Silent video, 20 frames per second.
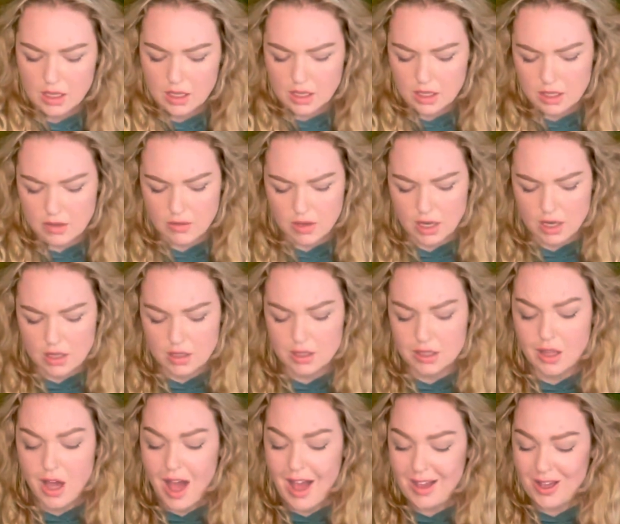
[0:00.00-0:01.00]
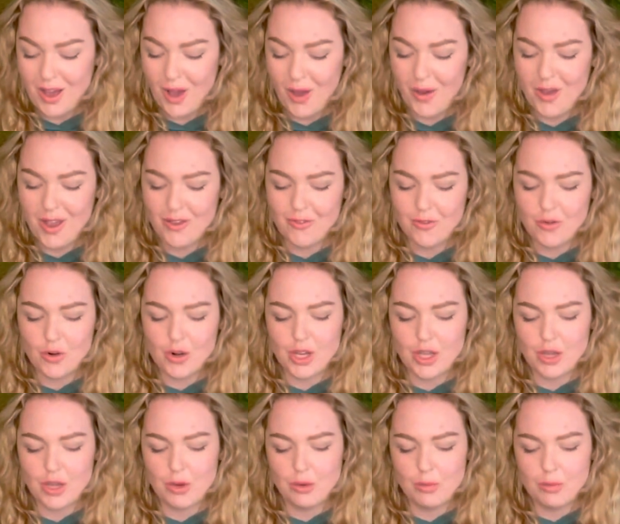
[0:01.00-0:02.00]
You've got a lot going for
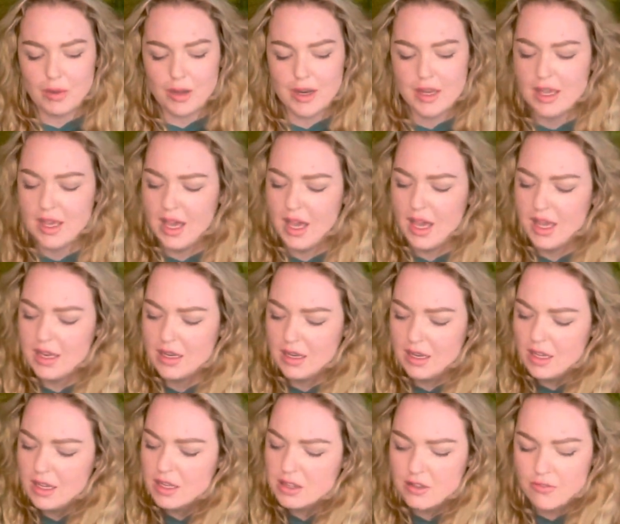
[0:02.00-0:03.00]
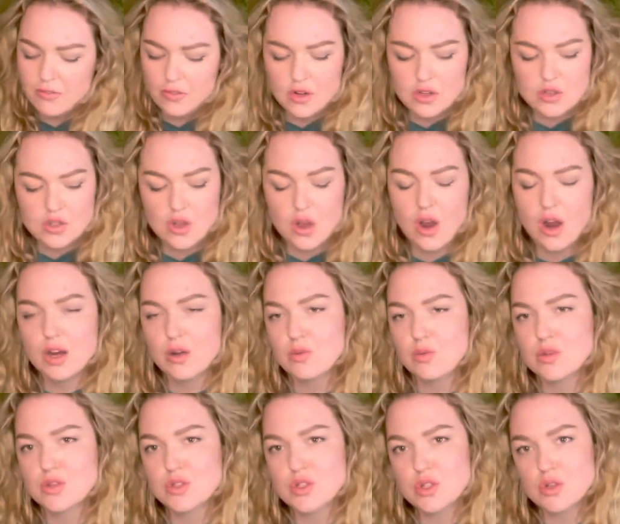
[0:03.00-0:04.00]
you, but again, the first card
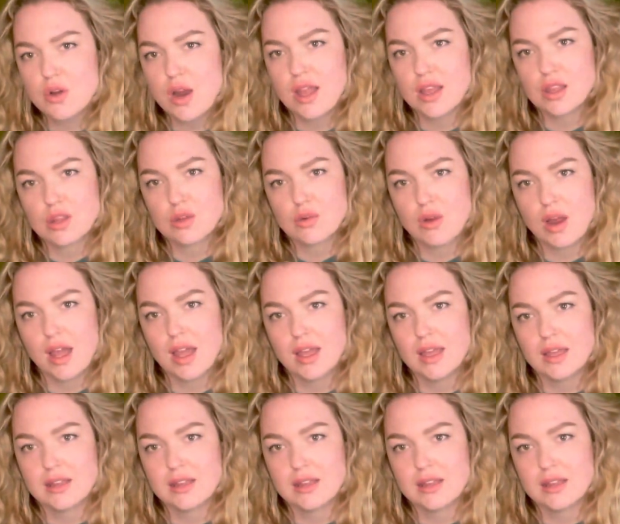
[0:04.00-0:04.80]
was Strength, right?